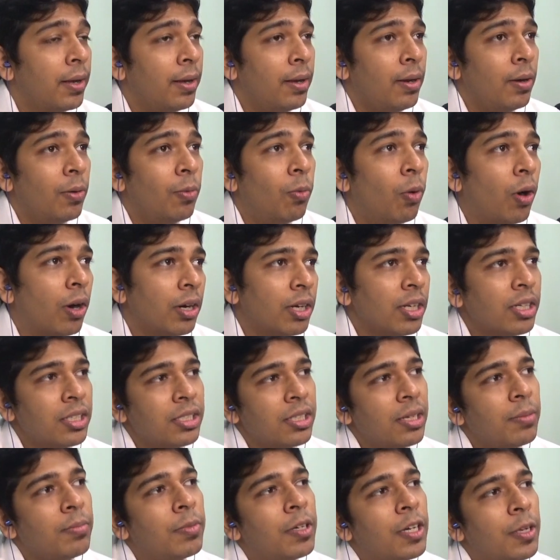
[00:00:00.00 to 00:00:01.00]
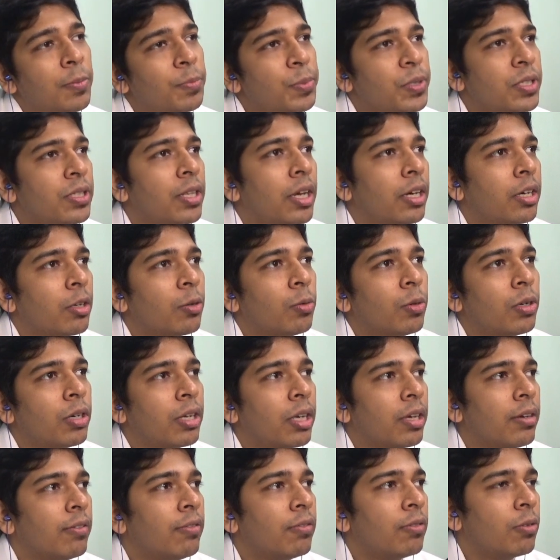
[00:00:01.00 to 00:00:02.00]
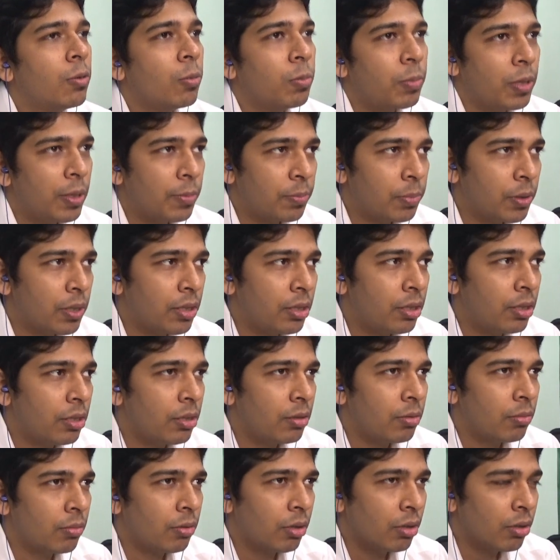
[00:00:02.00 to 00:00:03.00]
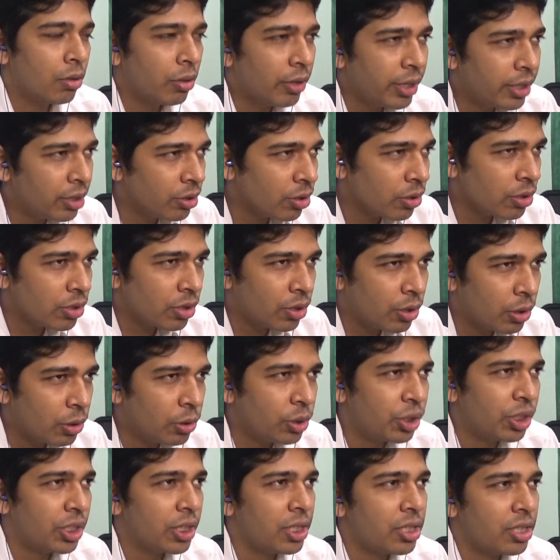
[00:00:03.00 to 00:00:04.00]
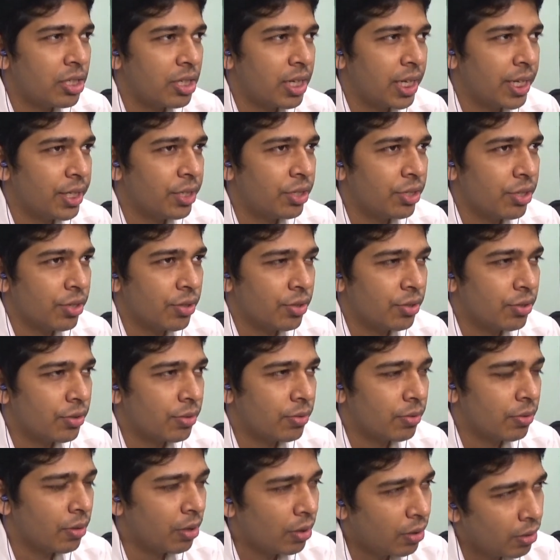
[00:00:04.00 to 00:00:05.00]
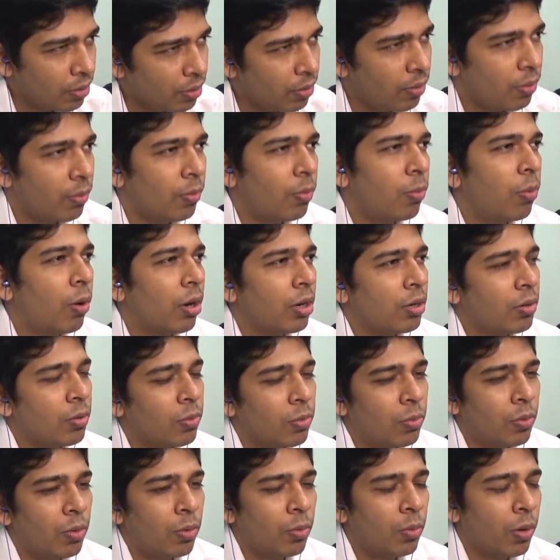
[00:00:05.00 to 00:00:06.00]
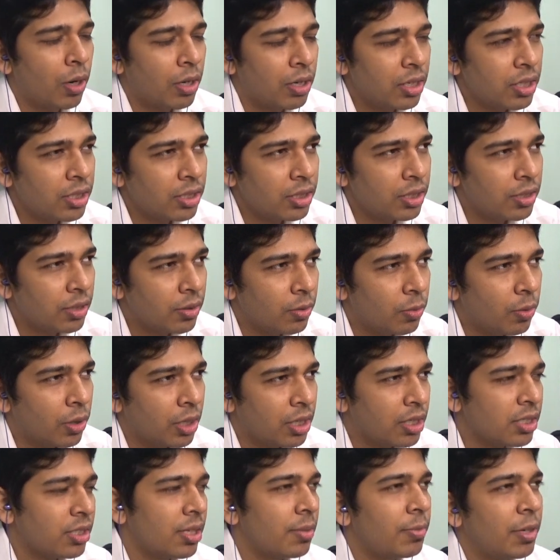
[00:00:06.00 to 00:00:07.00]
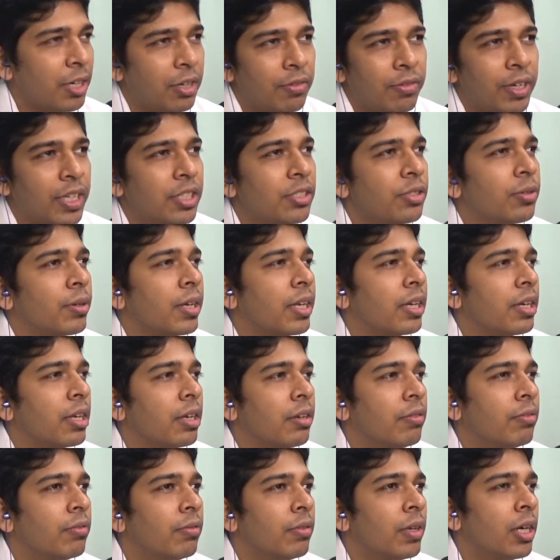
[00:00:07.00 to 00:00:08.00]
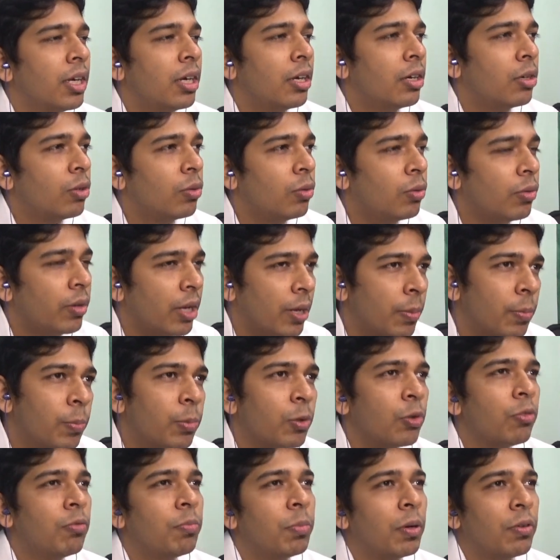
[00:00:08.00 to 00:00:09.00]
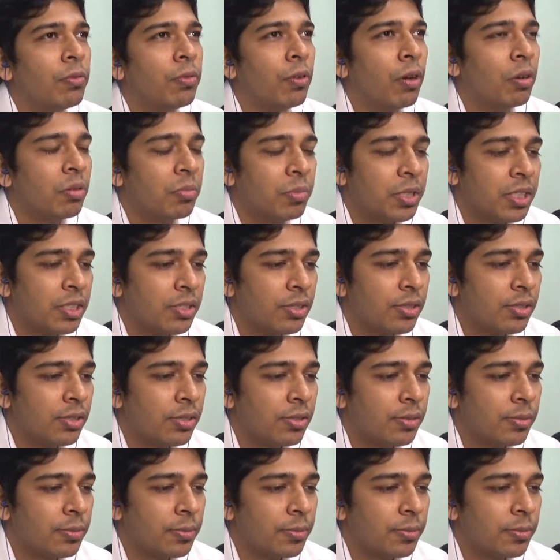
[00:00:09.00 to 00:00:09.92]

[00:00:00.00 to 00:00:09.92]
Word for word: What are some tips that you would give to people, you know, in those crucial stages? What is some advice you can give to improve performance?